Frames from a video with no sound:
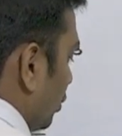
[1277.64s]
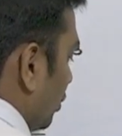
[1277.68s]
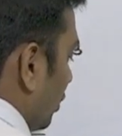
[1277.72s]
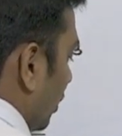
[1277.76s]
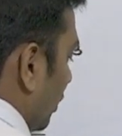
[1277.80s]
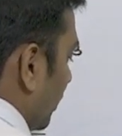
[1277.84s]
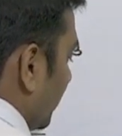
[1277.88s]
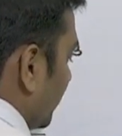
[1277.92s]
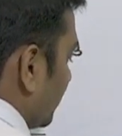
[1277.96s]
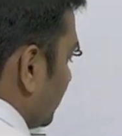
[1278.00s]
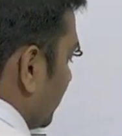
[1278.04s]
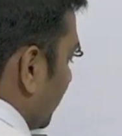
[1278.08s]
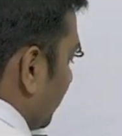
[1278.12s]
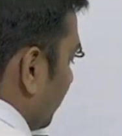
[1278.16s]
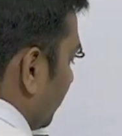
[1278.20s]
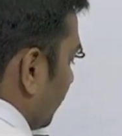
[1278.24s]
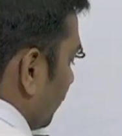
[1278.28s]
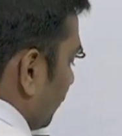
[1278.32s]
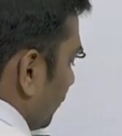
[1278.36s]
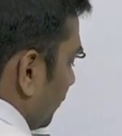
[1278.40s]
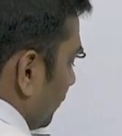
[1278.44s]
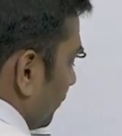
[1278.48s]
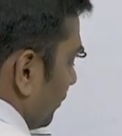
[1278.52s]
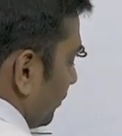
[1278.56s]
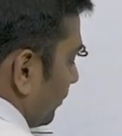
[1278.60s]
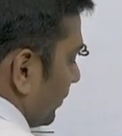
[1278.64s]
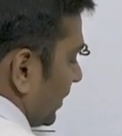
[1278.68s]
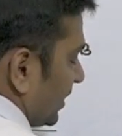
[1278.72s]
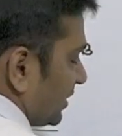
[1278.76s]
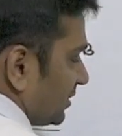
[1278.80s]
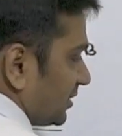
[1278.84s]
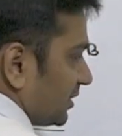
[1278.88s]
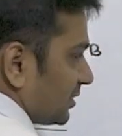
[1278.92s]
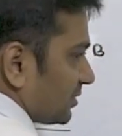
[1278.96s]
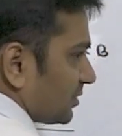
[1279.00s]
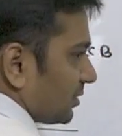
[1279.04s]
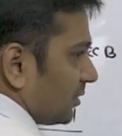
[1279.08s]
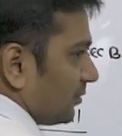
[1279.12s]
knowledge of
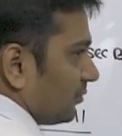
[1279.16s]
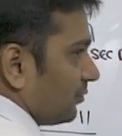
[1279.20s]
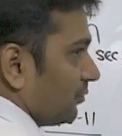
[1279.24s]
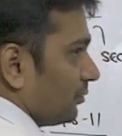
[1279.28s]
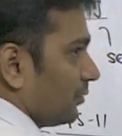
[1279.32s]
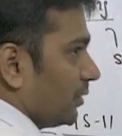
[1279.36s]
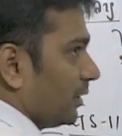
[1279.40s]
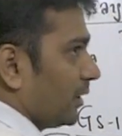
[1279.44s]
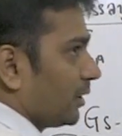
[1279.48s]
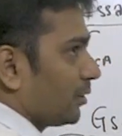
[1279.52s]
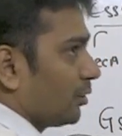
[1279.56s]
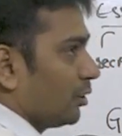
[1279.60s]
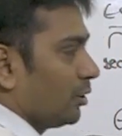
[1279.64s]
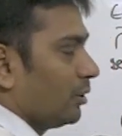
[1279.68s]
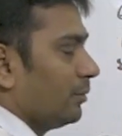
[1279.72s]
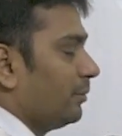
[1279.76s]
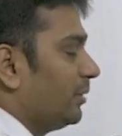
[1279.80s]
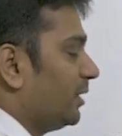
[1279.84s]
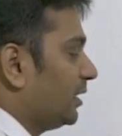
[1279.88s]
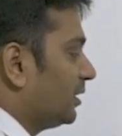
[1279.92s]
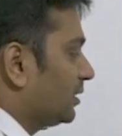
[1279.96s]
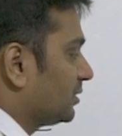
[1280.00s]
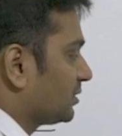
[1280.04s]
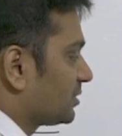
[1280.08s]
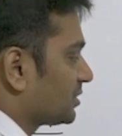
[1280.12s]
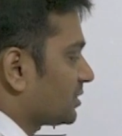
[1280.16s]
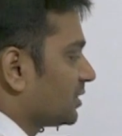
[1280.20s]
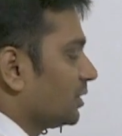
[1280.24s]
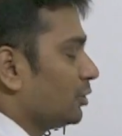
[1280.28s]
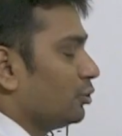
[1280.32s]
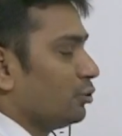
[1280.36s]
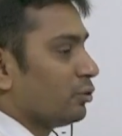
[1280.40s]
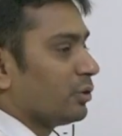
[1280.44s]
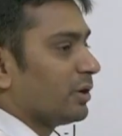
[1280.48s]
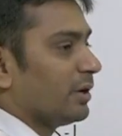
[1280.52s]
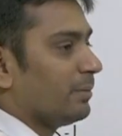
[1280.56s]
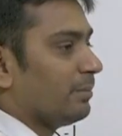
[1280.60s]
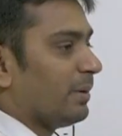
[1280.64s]
basics of economy, still
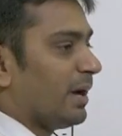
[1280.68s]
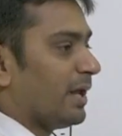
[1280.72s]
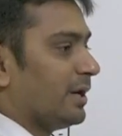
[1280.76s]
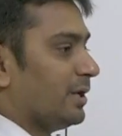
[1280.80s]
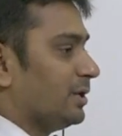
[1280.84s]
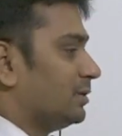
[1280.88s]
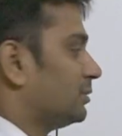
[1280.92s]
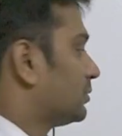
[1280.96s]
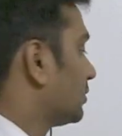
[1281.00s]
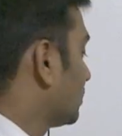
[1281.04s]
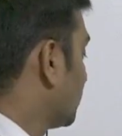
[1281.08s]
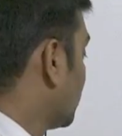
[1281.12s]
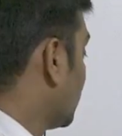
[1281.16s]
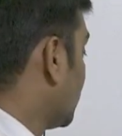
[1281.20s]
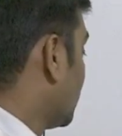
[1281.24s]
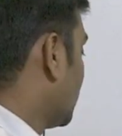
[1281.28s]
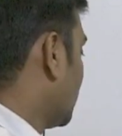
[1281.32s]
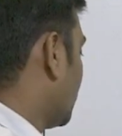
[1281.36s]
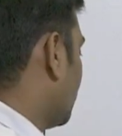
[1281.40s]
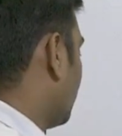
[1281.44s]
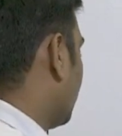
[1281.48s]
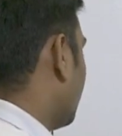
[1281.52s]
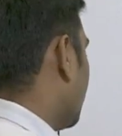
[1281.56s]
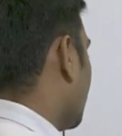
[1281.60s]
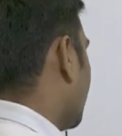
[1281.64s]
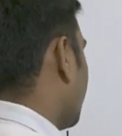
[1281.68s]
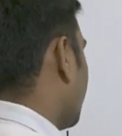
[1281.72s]
you can manage. But